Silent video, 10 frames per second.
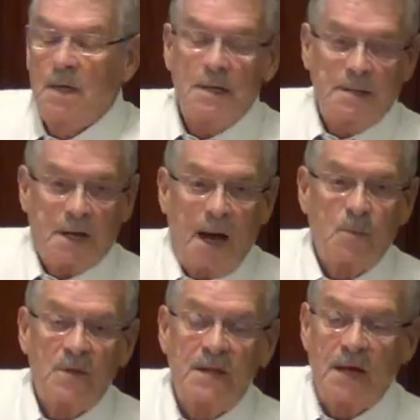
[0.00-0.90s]
that
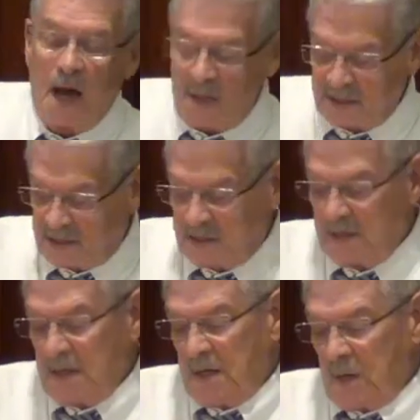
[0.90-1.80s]
God within us,
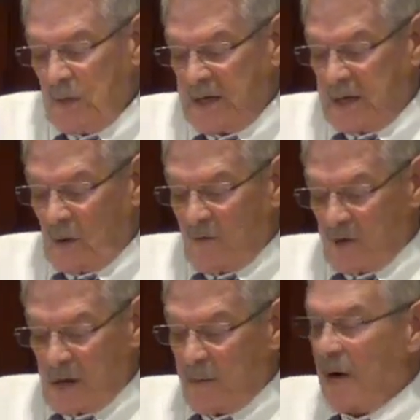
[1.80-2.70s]
we can
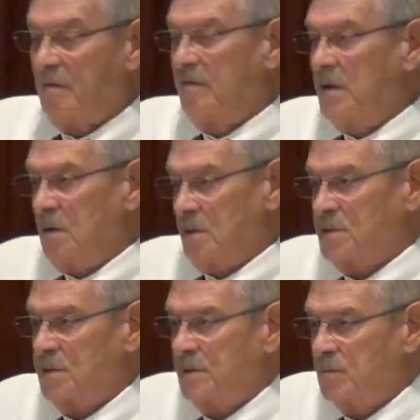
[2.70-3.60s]
overcome our
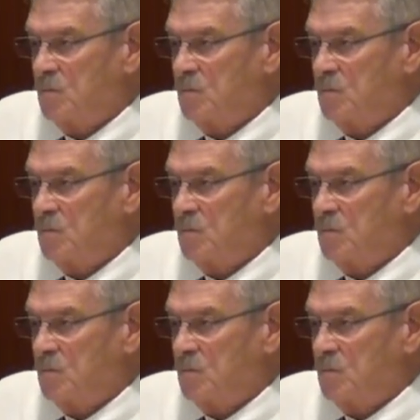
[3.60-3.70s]
fears.